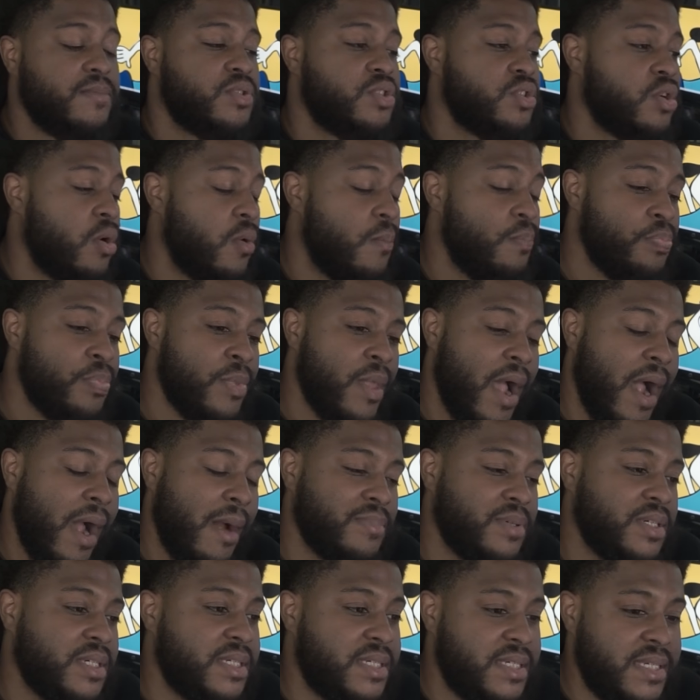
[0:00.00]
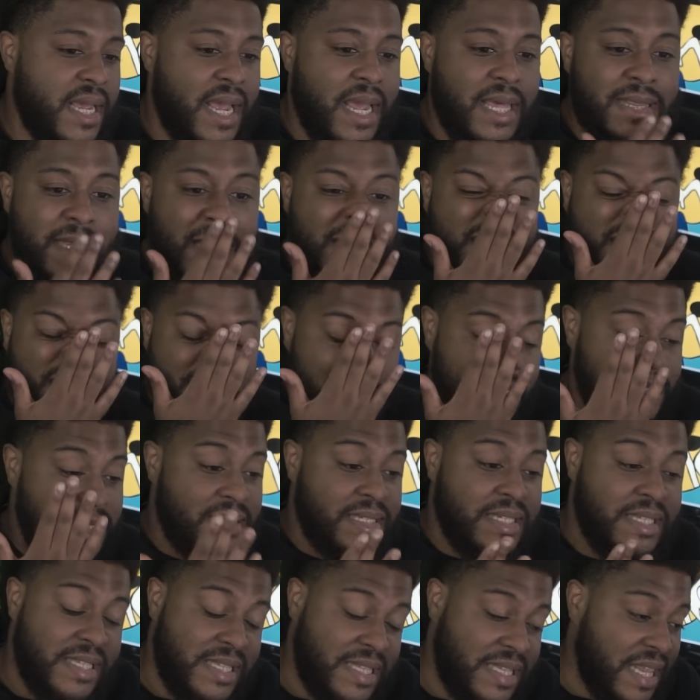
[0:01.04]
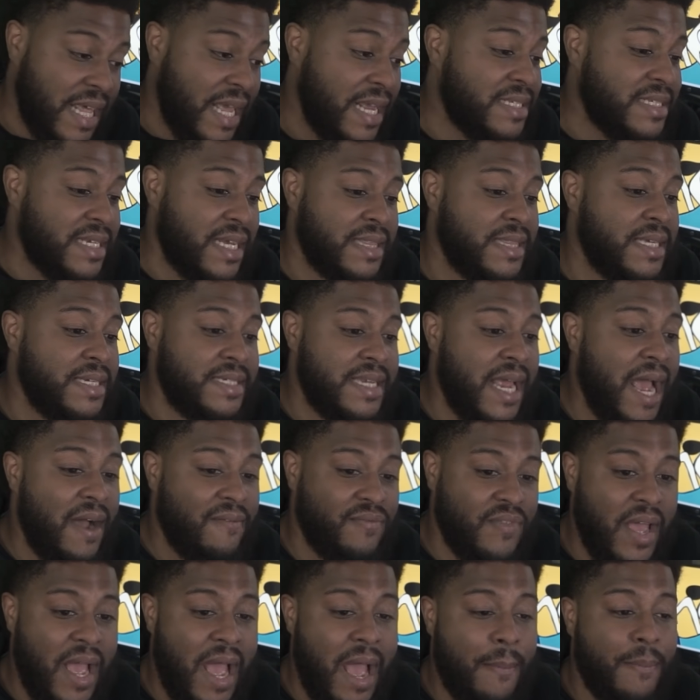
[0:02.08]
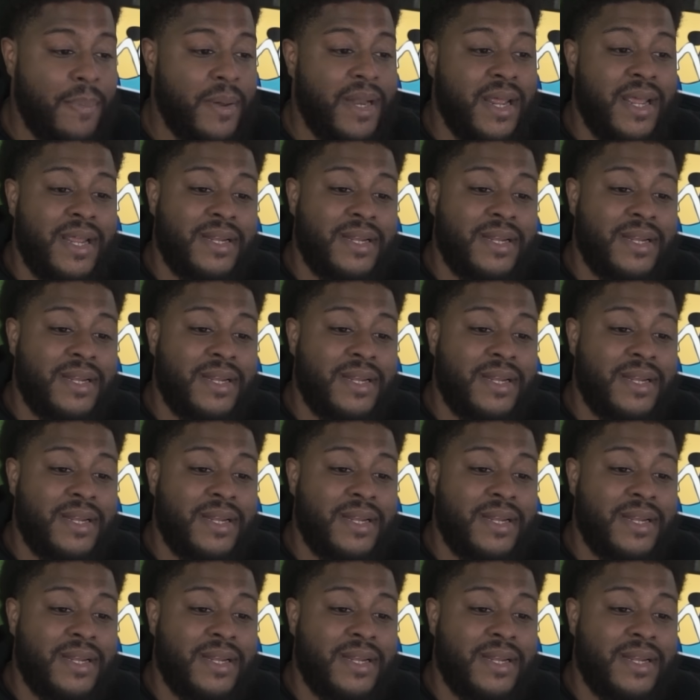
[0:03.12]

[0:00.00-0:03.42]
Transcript: So I'm just saying that things like this have to happen,